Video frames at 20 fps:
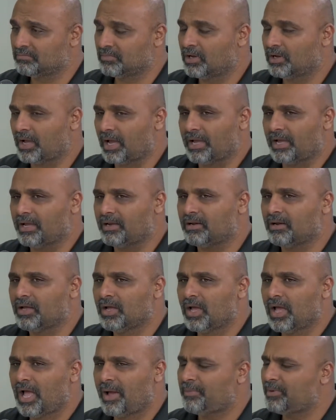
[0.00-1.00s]
Okay. And
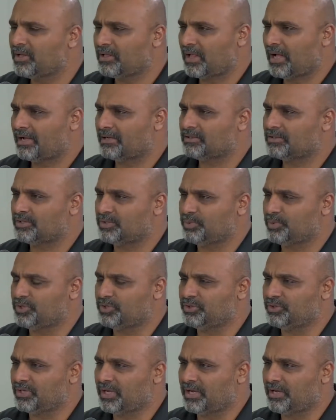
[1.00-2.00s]
how many clients would
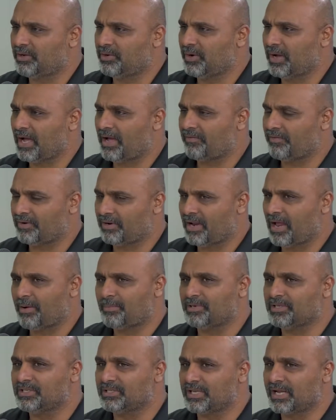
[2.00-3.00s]
you say you have, and how
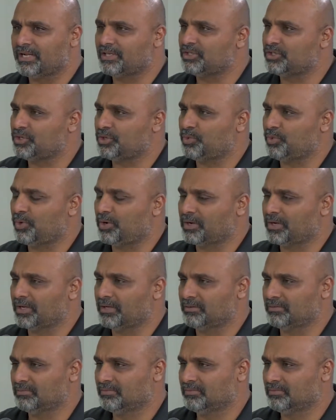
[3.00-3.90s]
many states do you work in?